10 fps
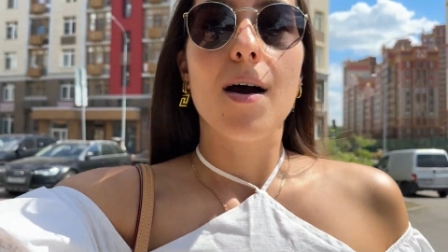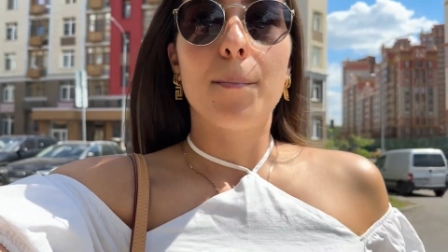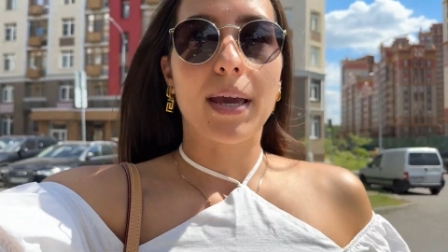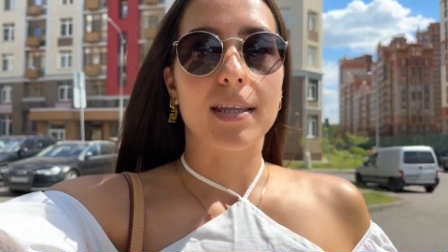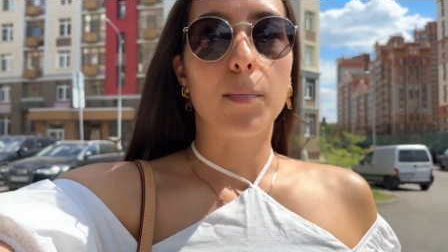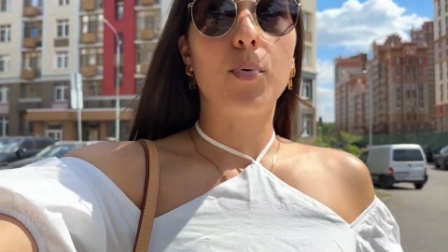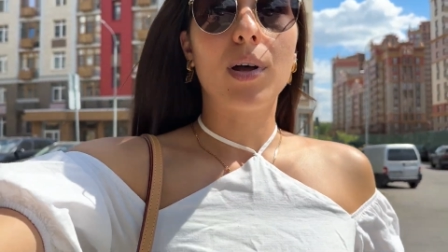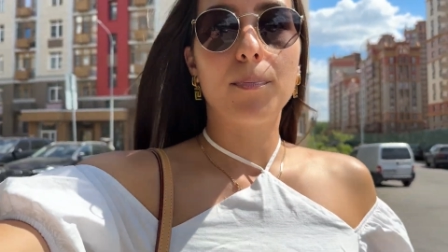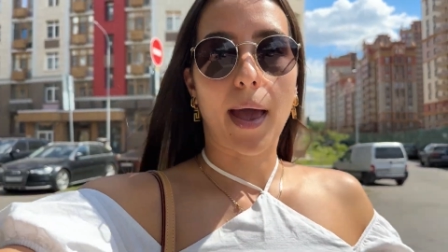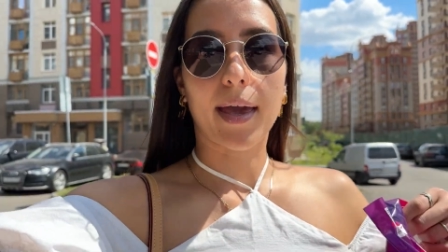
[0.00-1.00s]
picked up
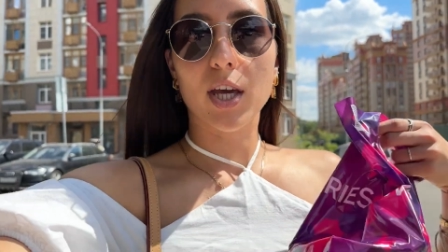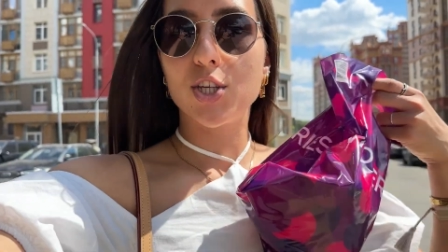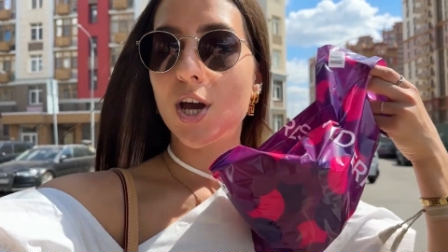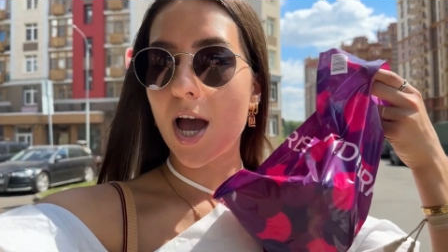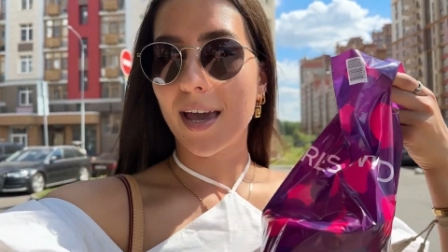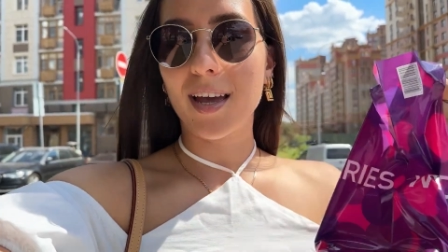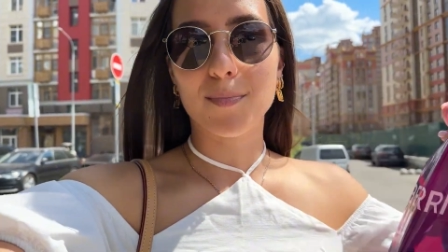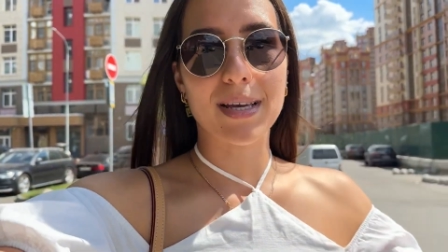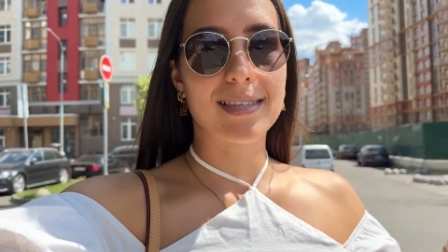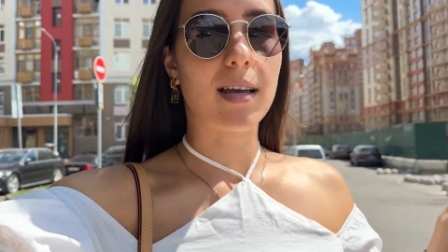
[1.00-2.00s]
one package I got
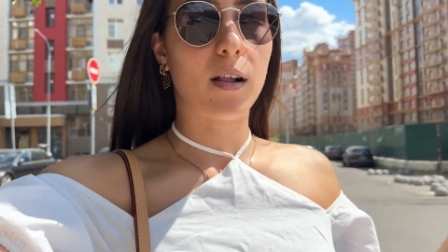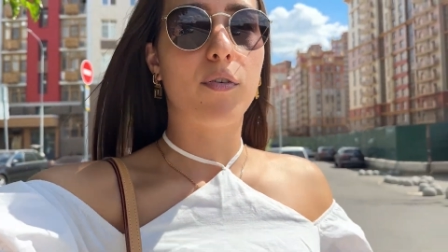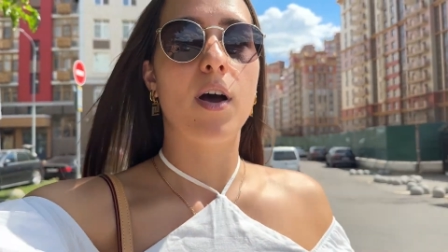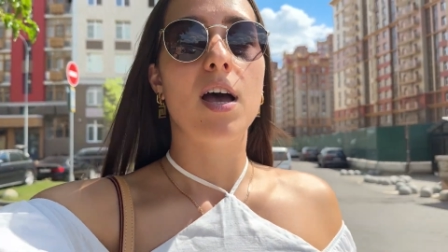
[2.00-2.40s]
myself